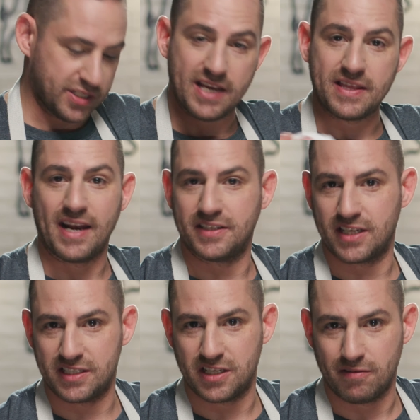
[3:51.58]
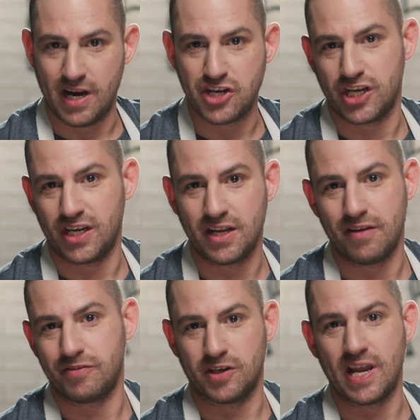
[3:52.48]
take that into consideration
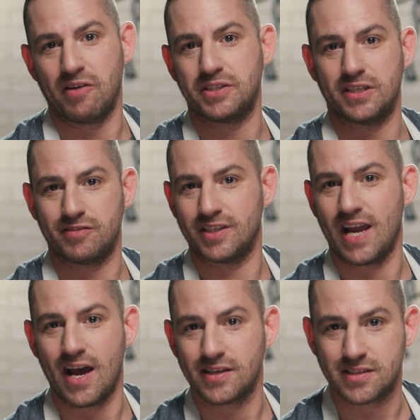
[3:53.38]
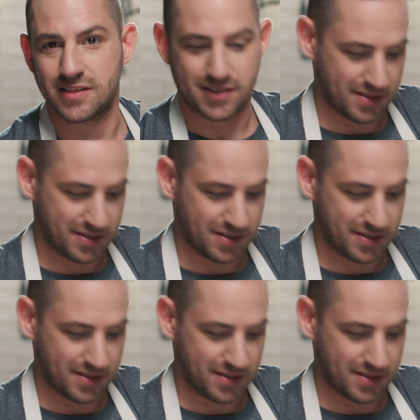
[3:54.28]
if you're counting for guests.